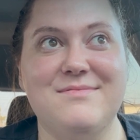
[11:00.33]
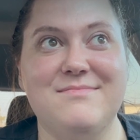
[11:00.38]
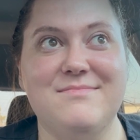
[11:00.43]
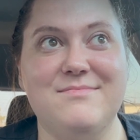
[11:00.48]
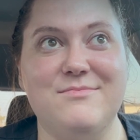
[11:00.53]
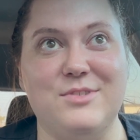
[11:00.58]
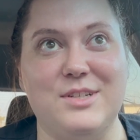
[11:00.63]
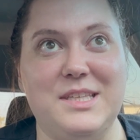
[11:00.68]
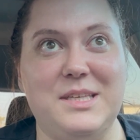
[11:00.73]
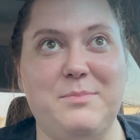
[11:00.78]

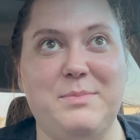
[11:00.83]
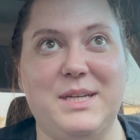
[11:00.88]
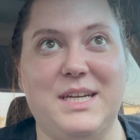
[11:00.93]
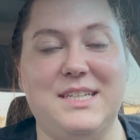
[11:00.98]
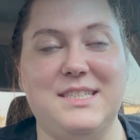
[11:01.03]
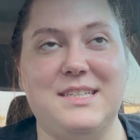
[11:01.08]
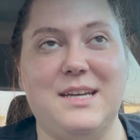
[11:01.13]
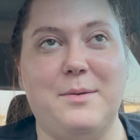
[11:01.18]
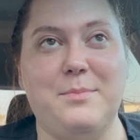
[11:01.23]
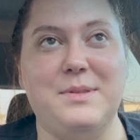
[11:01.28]
really be
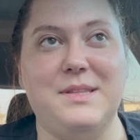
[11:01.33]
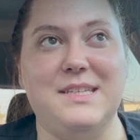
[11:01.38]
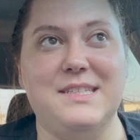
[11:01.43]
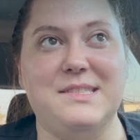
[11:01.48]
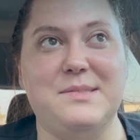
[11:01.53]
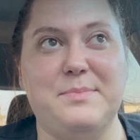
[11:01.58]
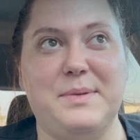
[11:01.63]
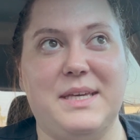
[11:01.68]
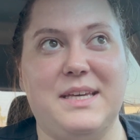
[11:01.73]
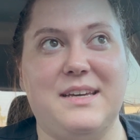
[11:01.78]
on top of
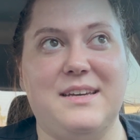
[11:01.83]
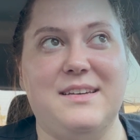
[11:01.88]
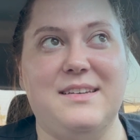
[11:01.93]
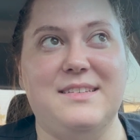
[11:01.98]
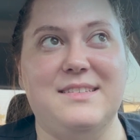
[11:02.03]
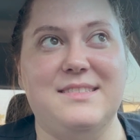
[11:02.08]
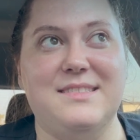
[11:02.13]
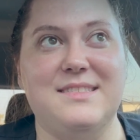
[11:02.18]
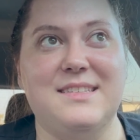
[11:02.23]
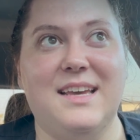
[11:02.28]
this
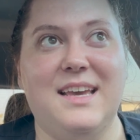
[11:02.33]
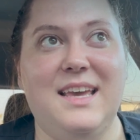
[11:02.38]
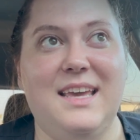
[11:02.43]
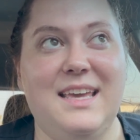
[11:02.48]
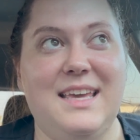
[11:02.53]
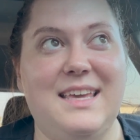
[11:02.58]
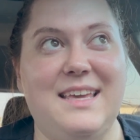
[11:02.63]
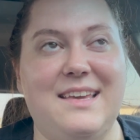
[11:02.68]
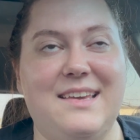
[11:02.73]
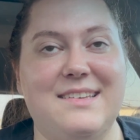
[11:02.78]
because
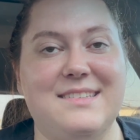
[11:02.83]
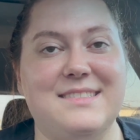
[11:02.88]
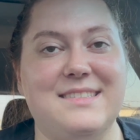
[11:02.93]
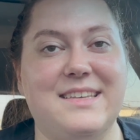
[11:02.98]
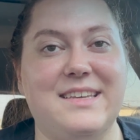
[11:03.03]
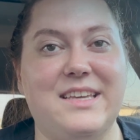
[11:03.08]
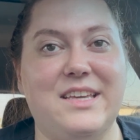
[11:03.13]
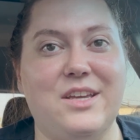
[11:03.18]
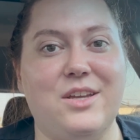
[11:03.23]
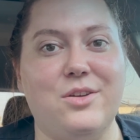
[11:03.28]
he's
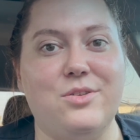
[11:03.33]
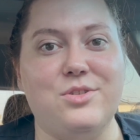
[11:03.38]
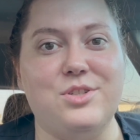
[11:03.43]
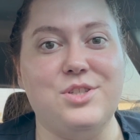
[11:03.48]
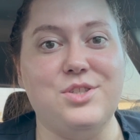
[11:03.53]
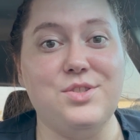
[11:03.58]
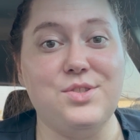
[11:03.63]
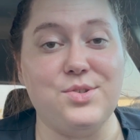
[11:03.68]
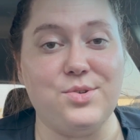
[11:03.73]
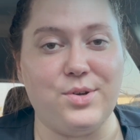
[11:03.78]
a
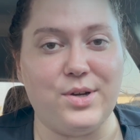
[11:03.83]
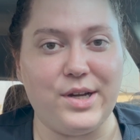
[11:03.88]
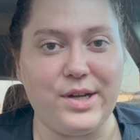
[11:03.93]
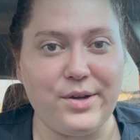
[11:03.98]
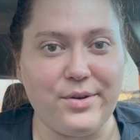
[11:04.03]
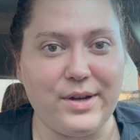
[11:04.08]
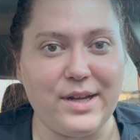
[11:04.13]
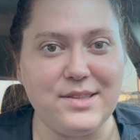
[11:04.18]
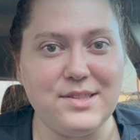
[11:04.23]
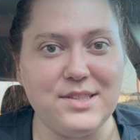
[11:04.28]
huge story around